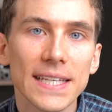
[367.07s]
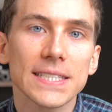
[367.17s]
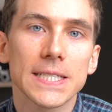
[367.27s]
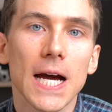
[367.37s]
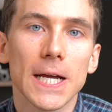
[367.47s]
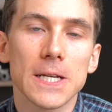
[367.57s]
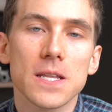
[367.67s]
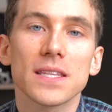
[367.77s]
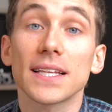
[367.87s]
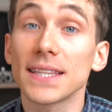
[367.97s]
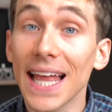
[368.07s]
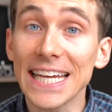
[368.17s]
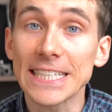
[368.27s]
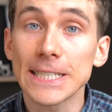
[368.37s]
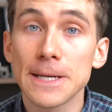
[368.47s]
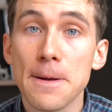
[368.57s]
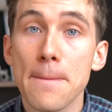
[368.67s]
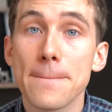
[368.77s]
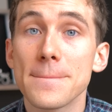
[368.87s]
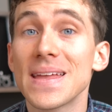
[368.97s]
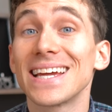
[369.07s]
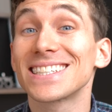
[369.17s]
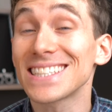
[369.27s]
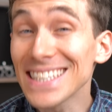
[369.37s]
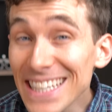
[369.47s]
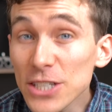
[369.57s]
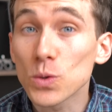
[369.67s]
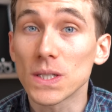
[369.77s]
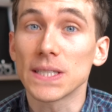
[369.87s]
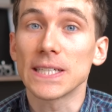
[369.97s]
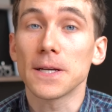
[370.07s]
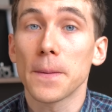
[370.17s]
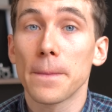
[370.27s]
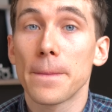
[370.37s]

this done, the light is literally